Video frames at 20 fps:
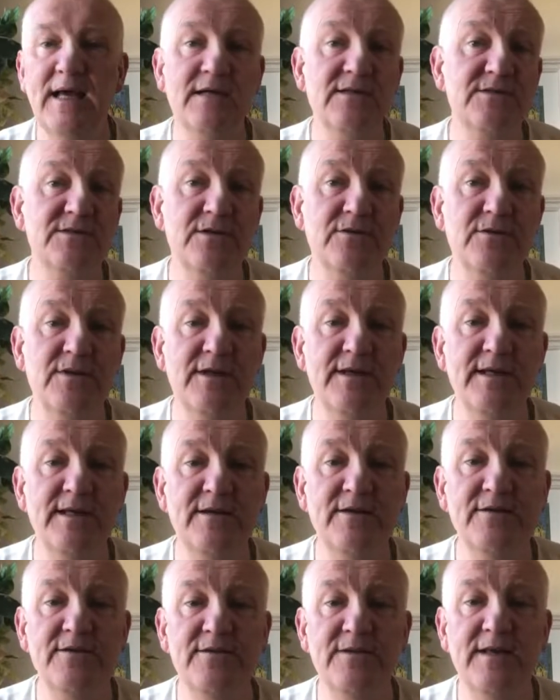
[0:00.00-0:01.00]
So that he
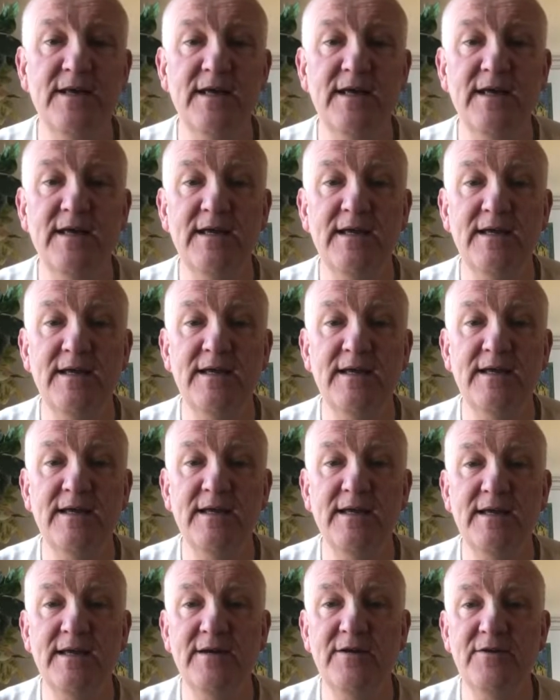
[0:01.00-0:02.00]

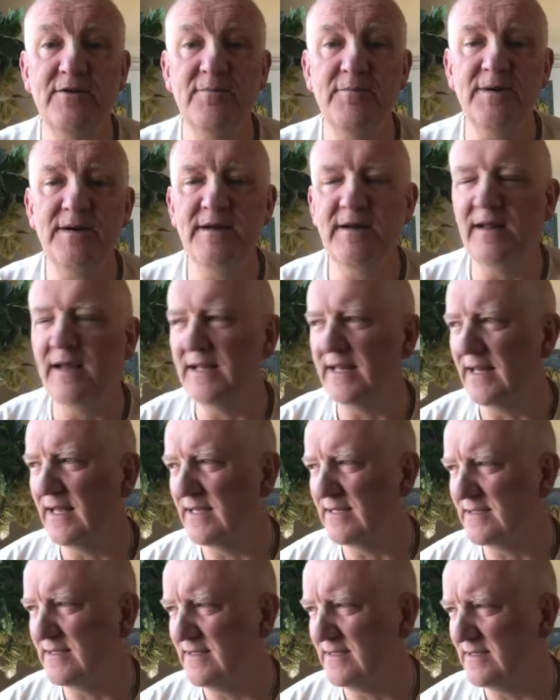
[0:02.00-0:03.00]
could appear like
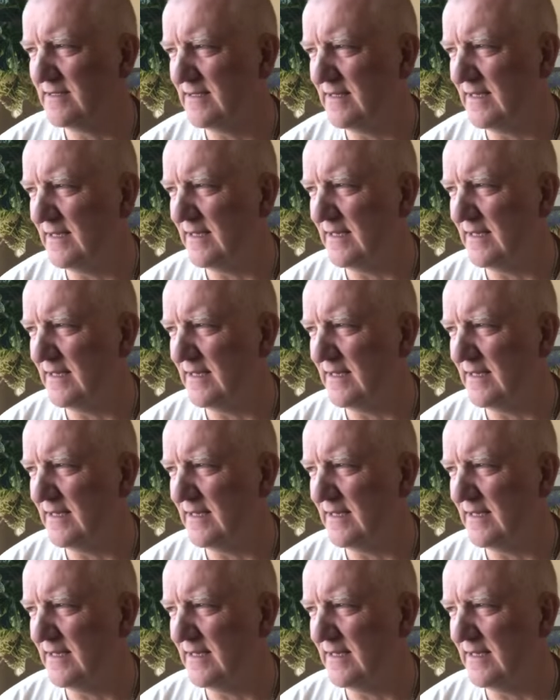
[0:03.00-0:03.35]
that and